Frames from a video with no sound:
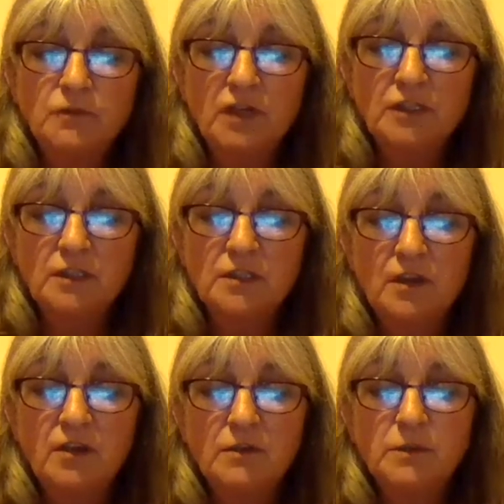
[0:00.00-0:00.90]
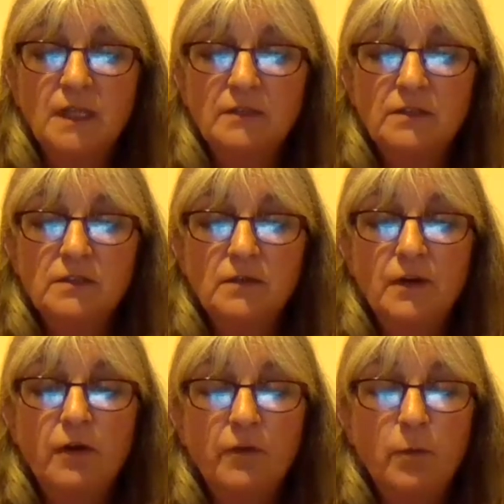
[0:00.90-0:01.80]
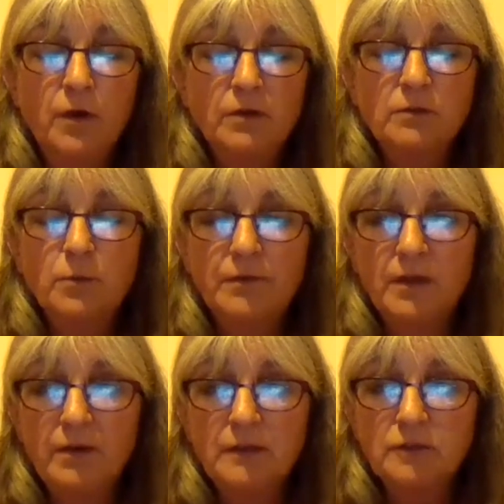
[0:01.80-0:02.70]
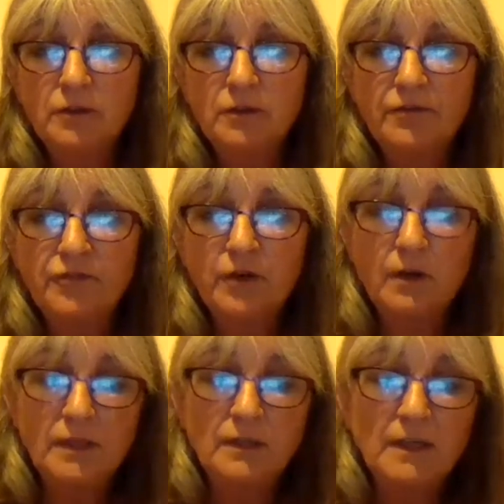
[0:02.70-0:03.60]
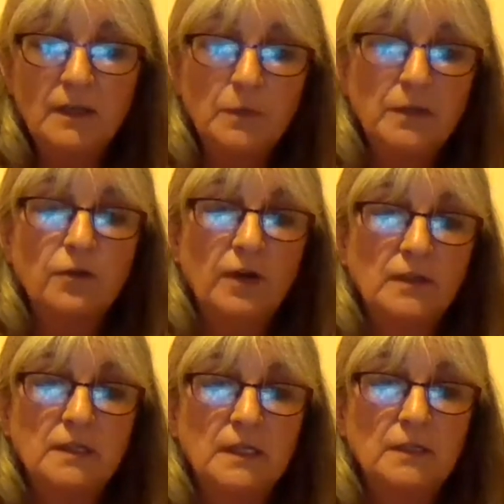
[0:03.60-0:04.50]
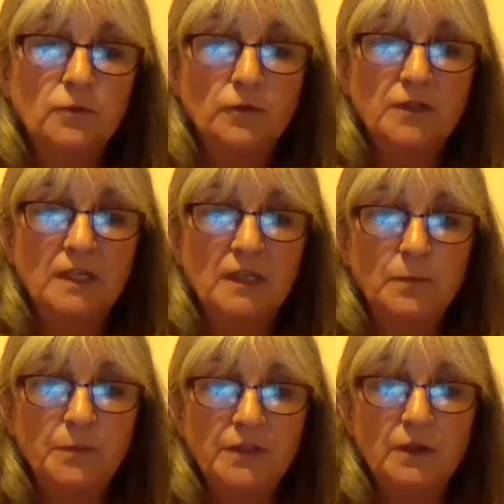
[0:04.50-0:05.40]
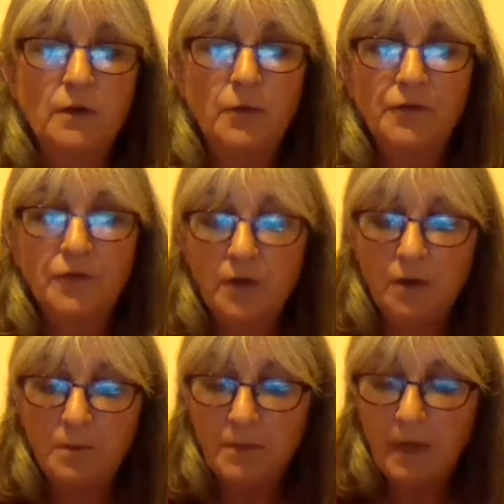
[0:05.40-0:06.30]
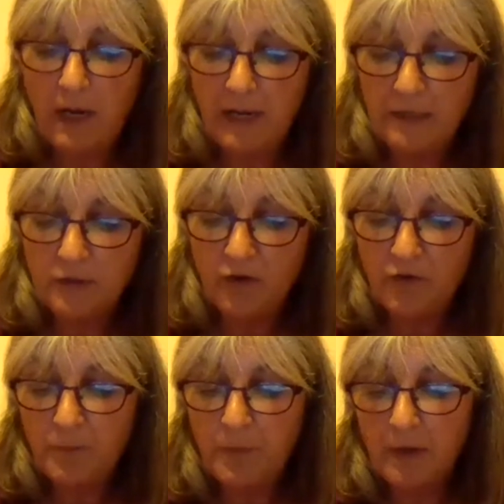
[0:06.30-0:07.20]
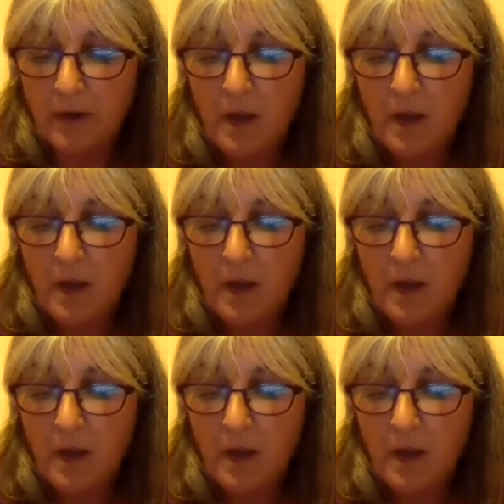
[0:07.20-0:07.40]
tragic circumstances of a lot of workers, whether they're actually on the front line dealing with the crisis or seeing themselves laid off. But